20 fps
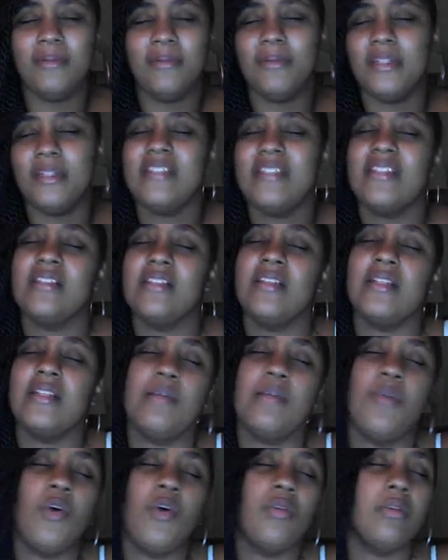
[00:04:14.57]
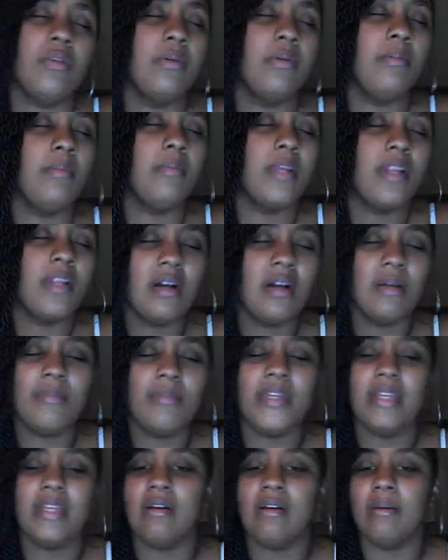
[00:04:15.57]
And this is not about
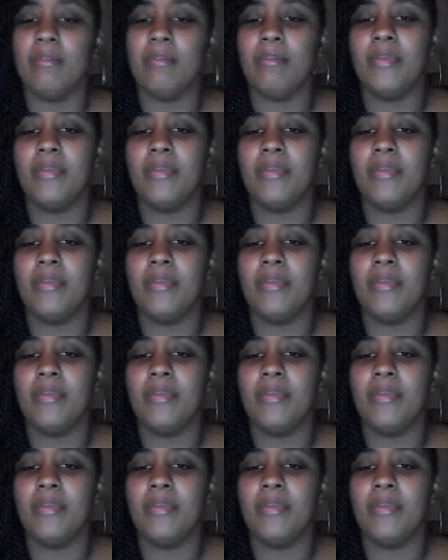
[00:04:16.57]
monogamy or